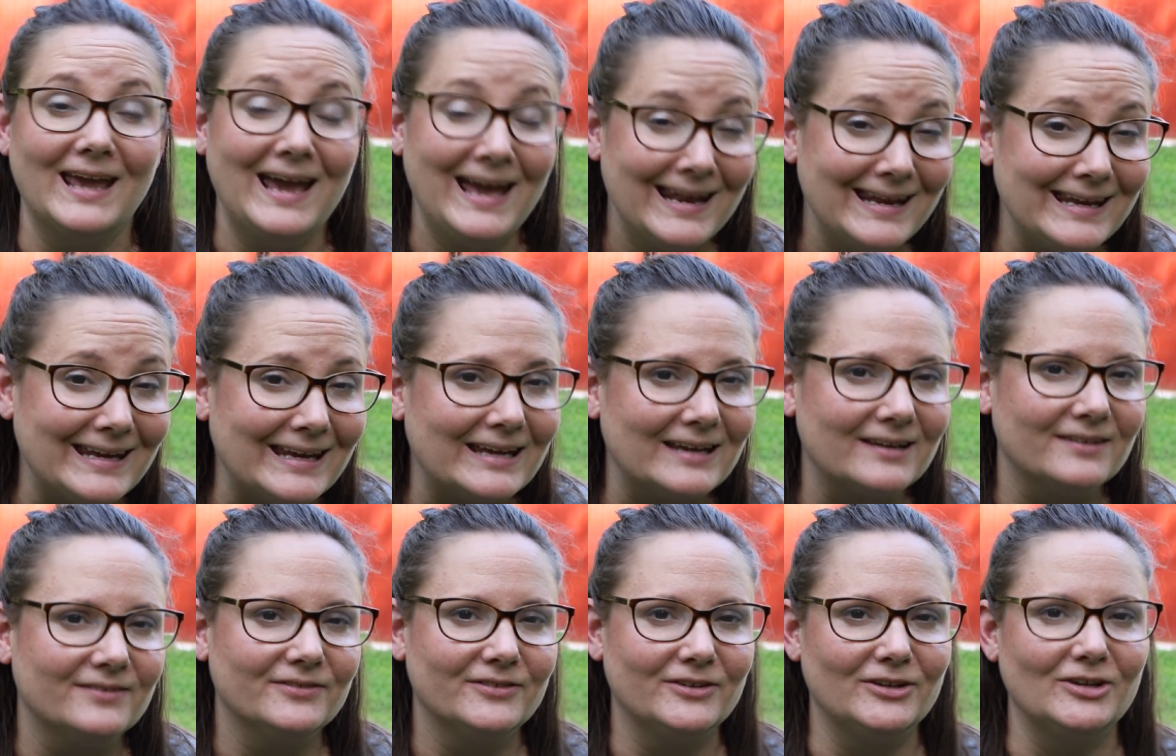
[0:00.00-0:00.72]

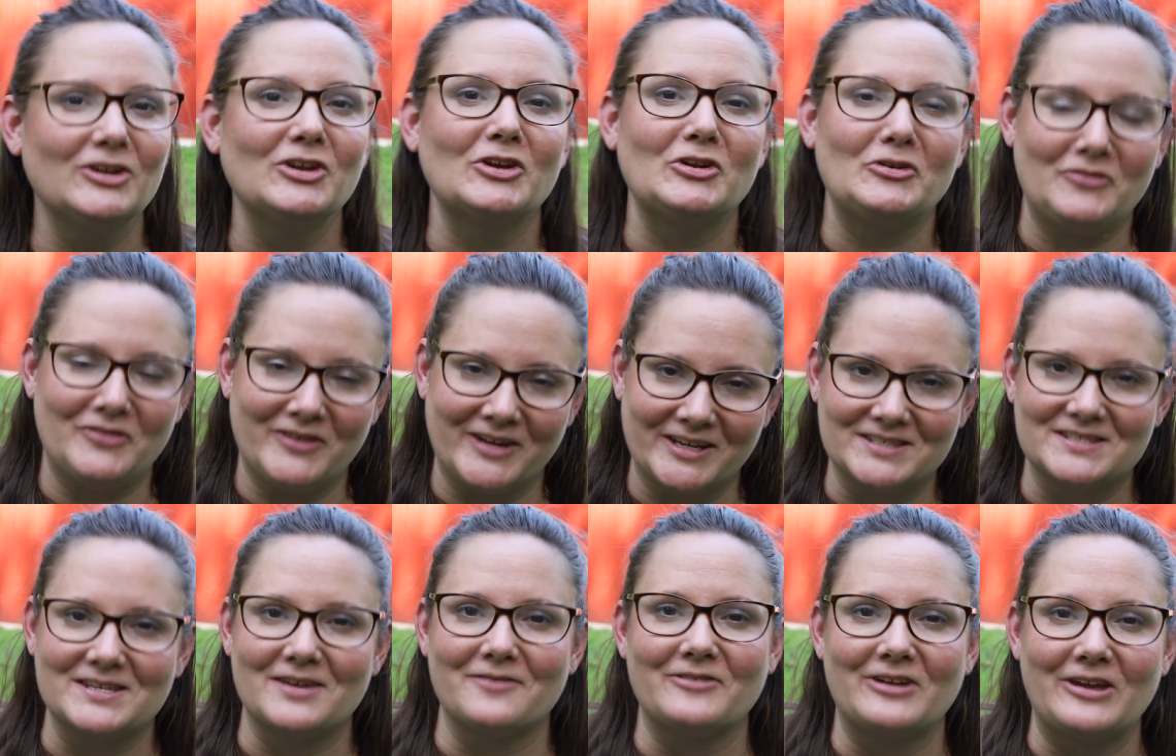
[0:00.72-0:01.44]
Kenny can
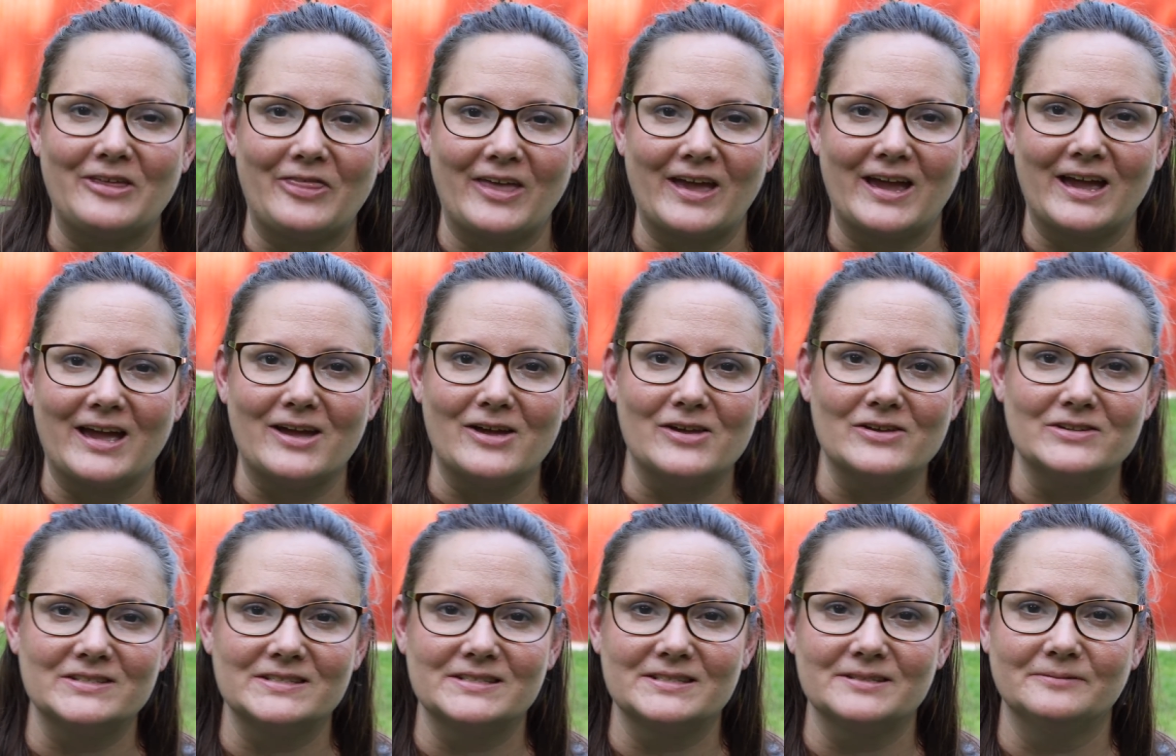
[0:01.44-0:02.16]
fix everything
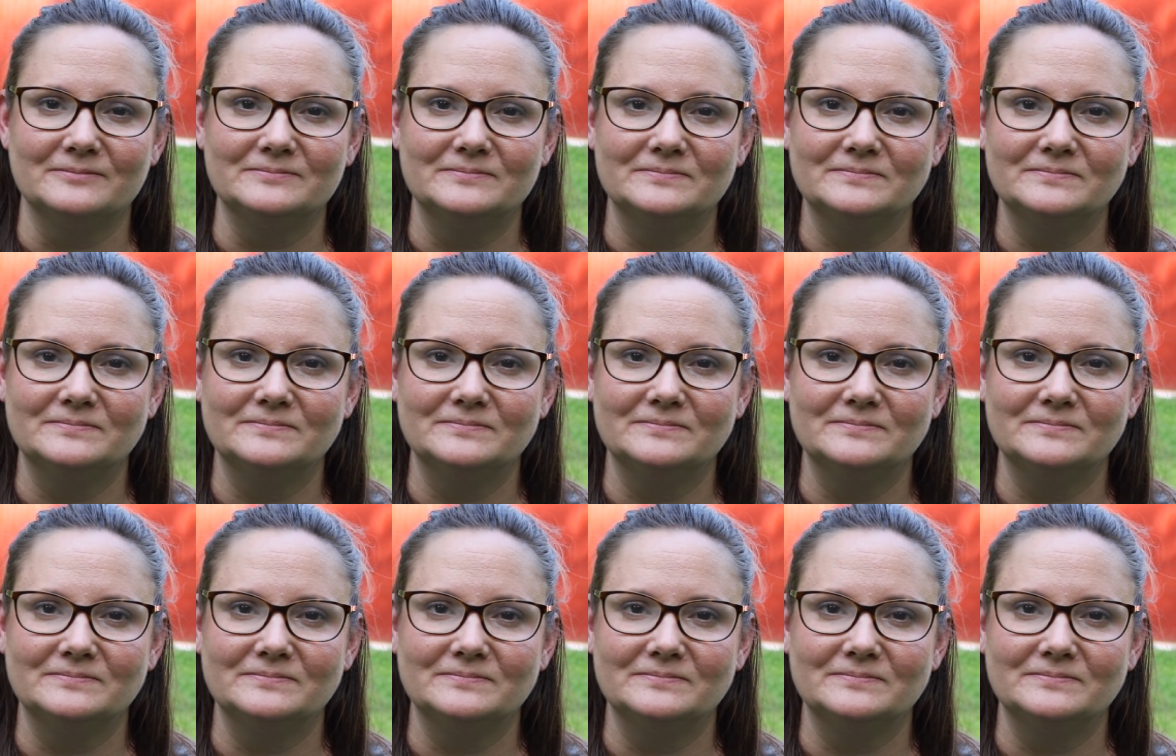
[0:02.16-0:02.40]
else.